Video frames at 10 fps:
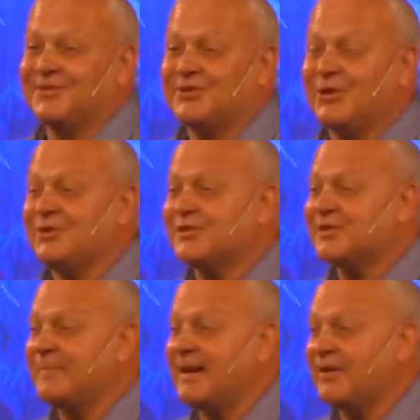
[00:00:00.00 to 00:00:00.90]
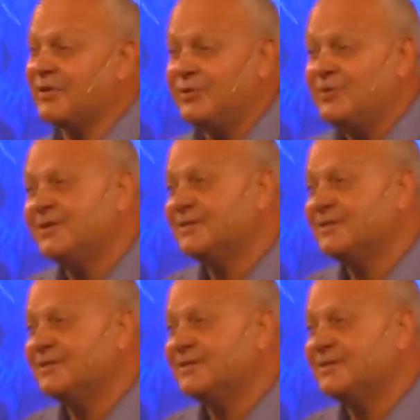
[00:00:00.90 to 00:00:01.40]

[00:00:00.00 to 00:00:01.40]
church is about who?